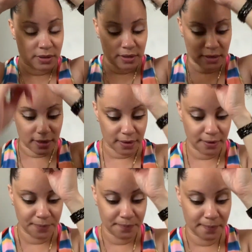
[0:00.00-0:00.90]
Okay,
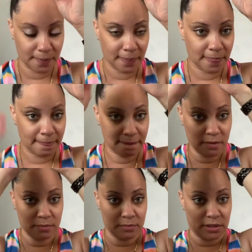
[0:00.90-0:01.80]

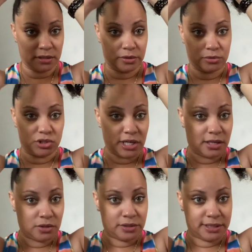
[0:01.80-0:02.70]
put a little gel
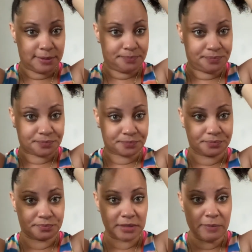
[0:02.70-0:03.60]
on it.
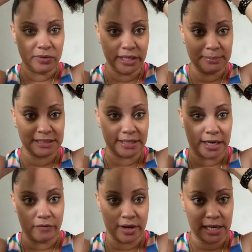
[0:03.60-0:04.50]
I'm really upset that I
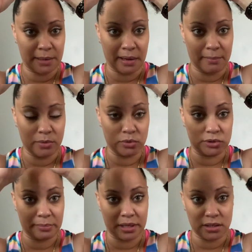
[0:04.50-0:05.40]
ran out of my mousse,
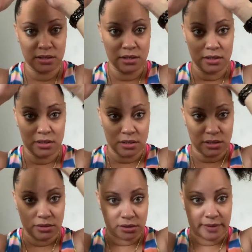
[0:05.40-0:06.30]
but
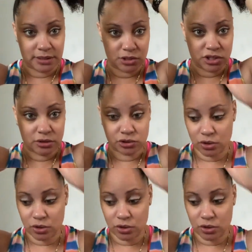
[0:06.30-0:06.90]
it's all right. The gel should